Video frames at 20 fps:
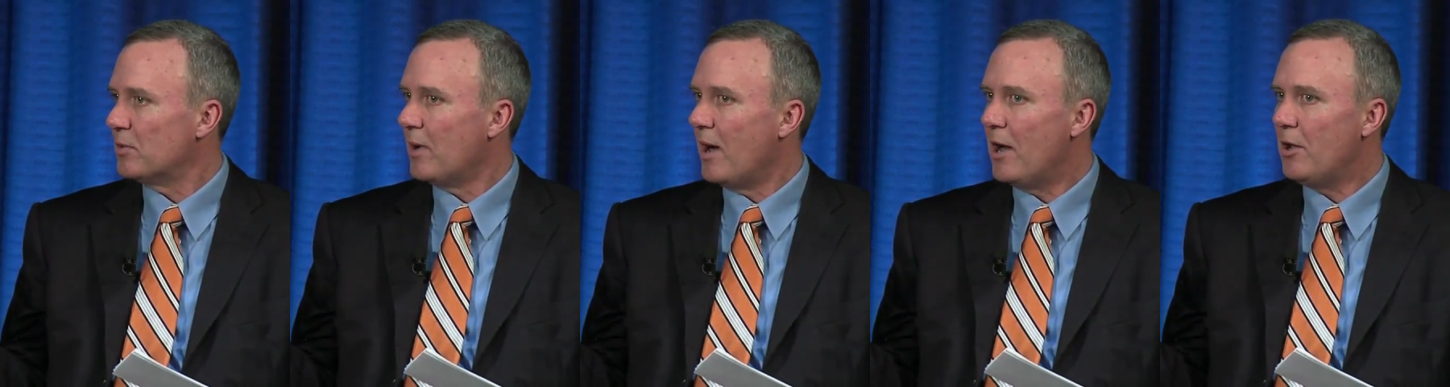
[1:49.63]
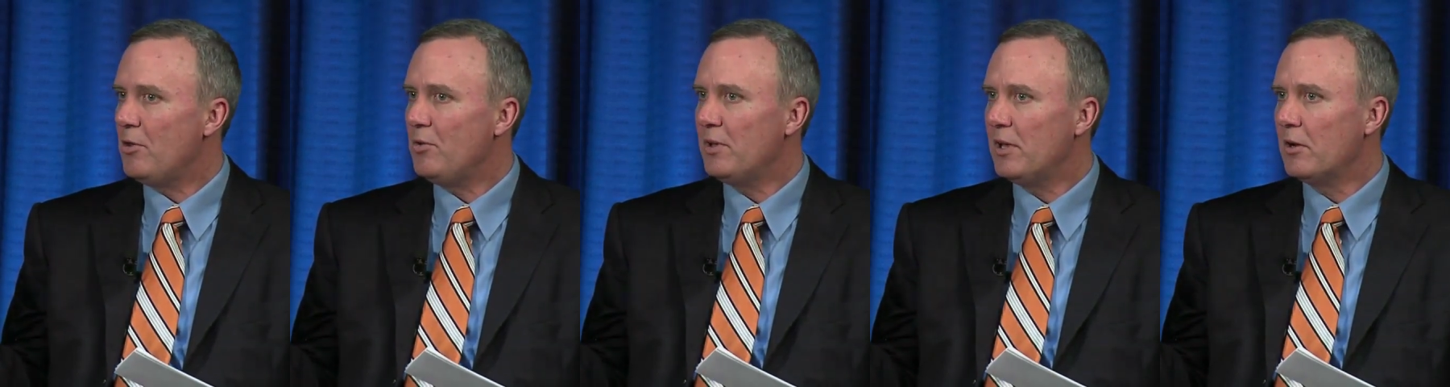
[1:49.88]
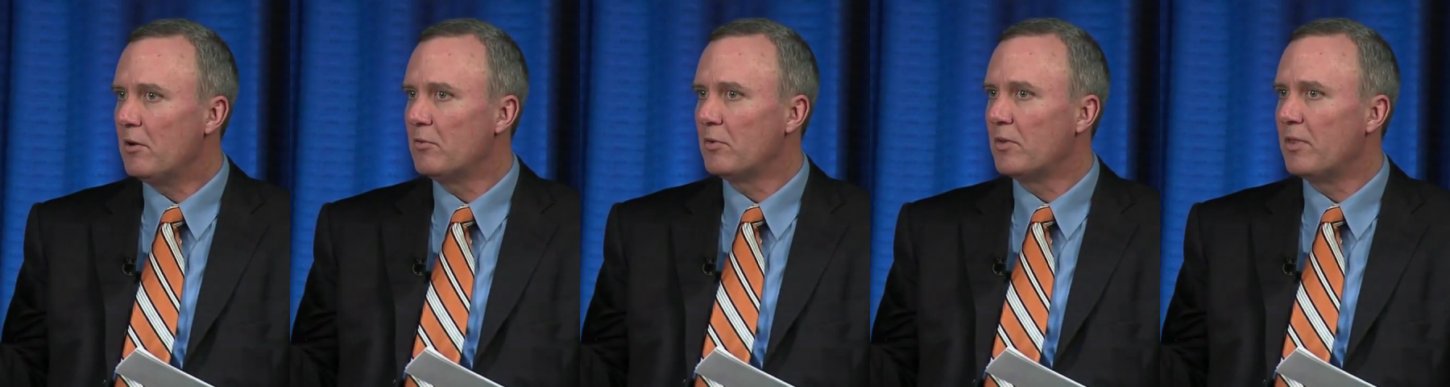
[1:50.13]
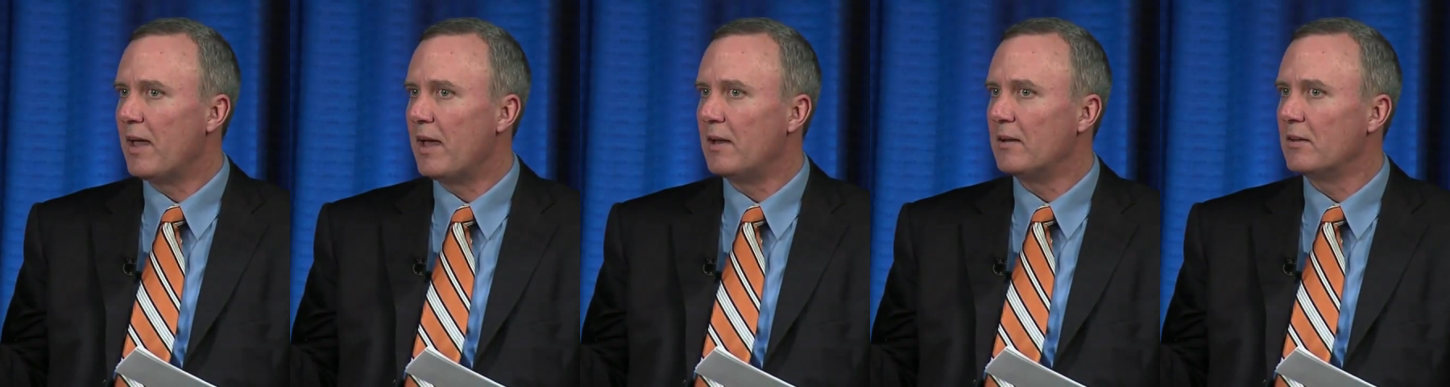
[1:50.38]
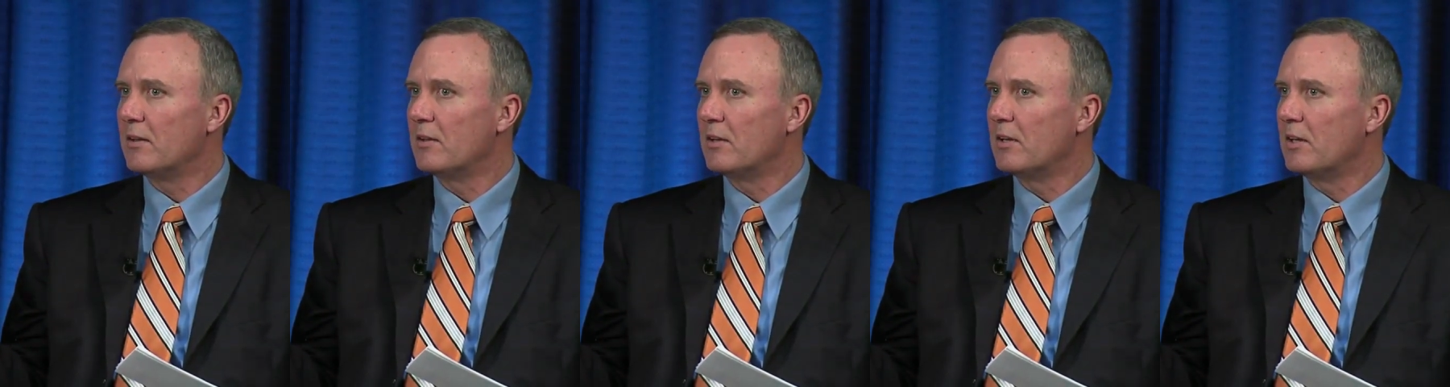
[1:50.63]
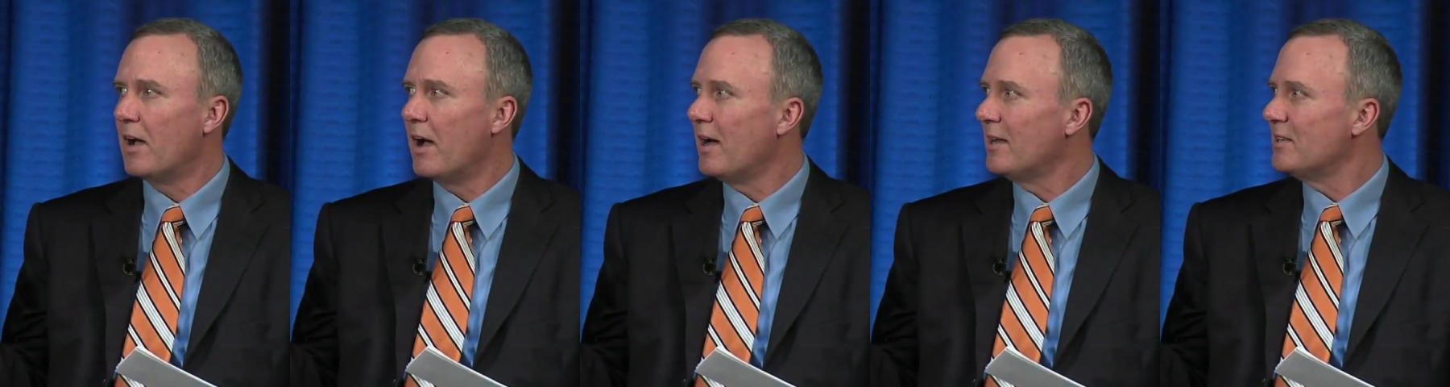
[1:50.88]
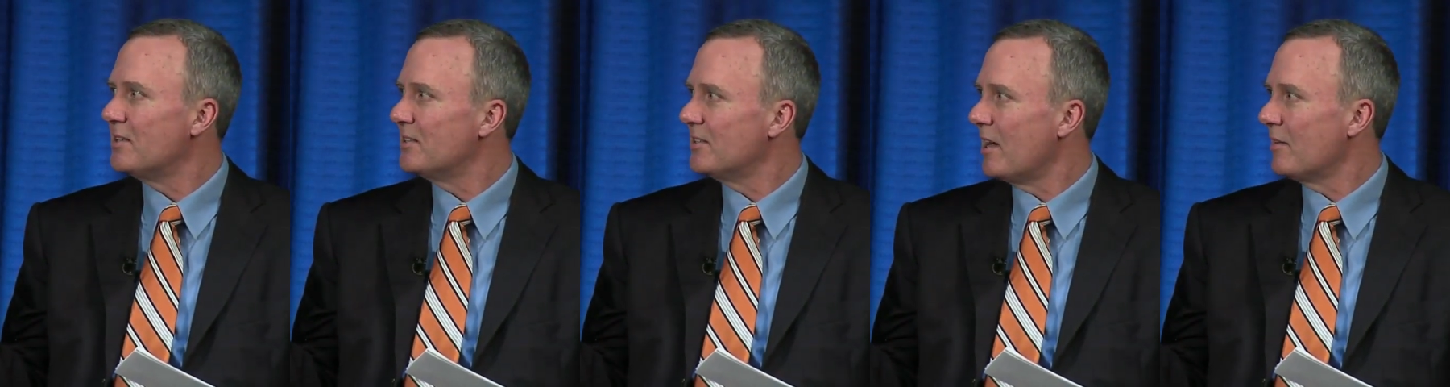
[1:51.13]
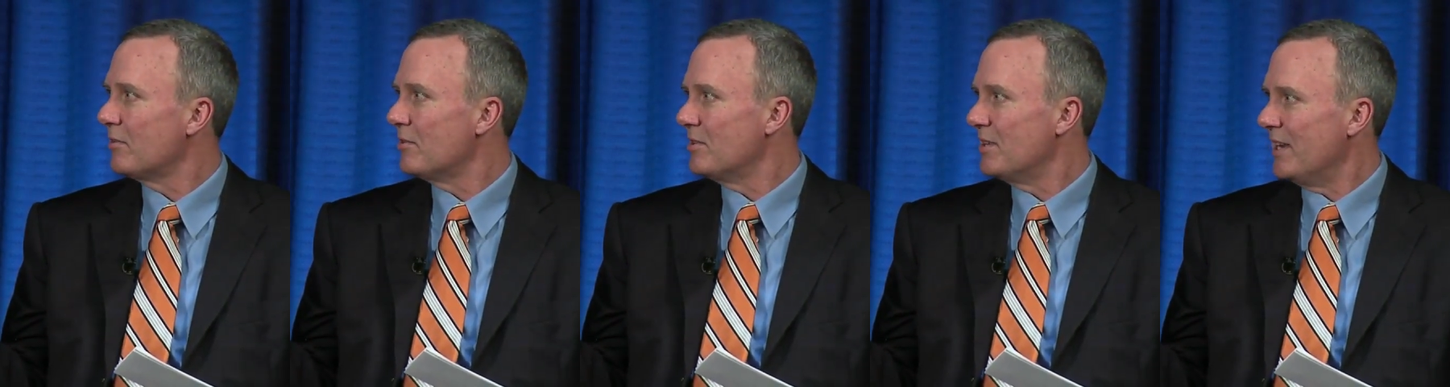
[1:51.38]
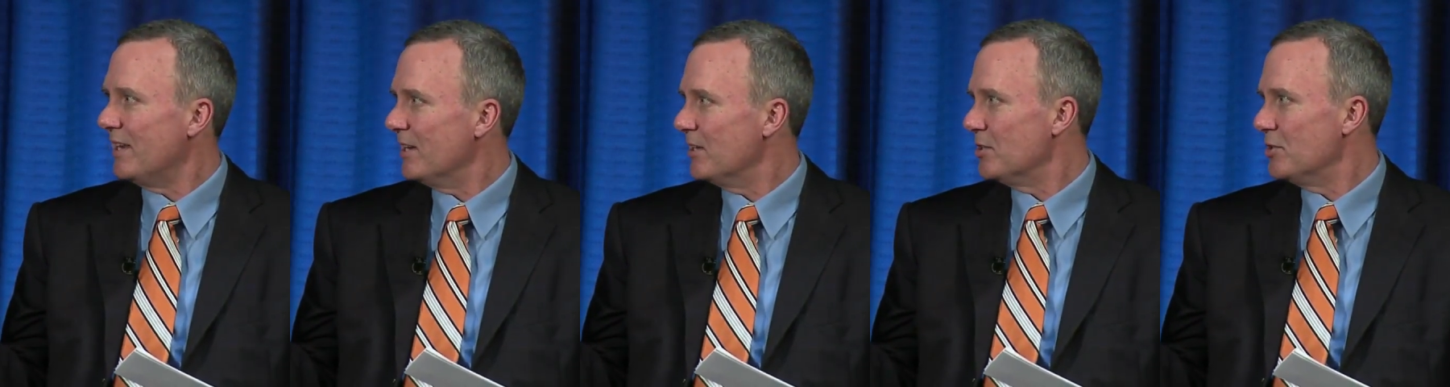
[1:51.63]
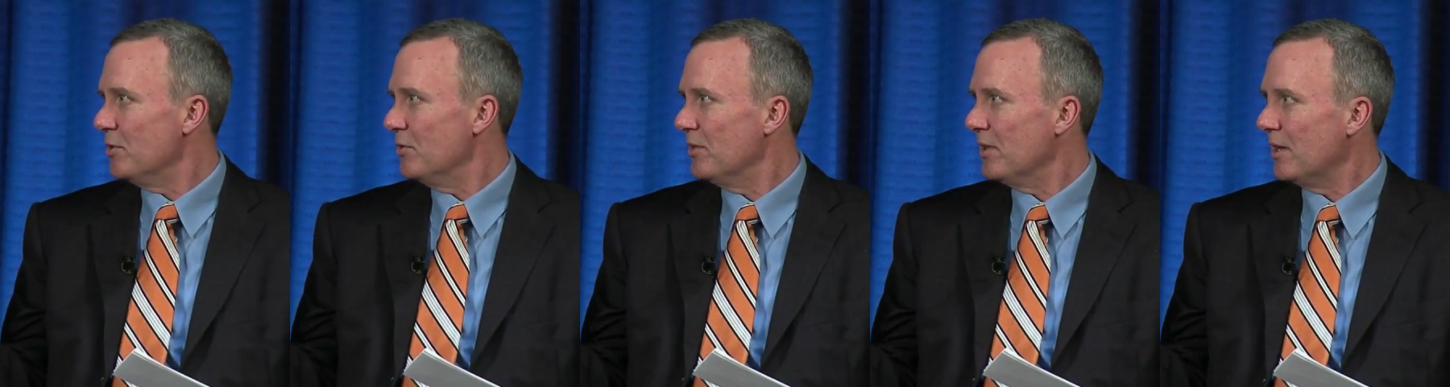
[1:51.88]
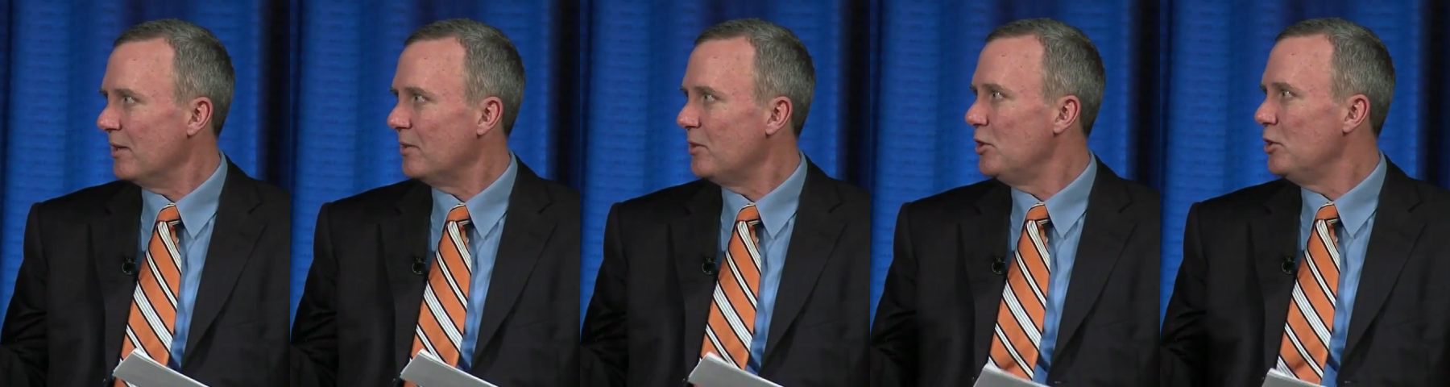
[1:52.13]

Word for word: So, how do you get over that God sovereignty issue that